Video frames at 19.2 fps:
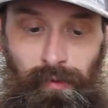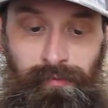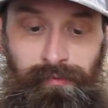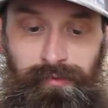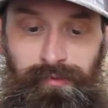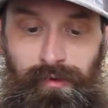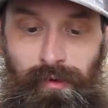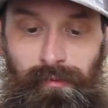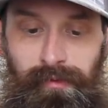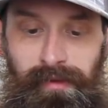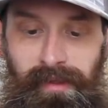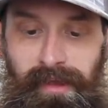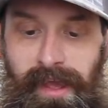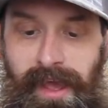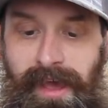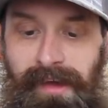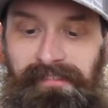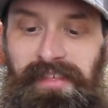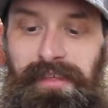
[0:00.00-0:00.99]
Holdens don't really
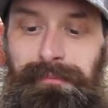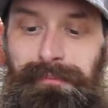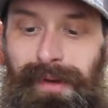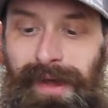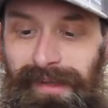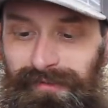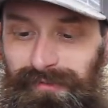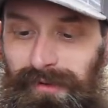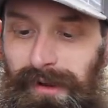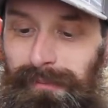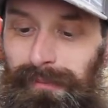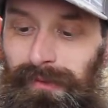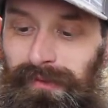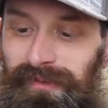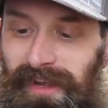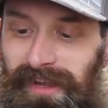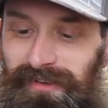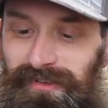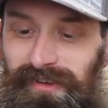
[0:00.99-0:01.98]
have the best
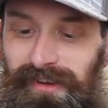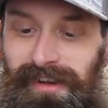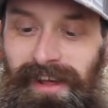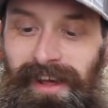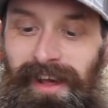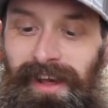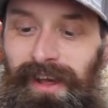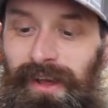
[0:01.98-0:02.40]
reputation.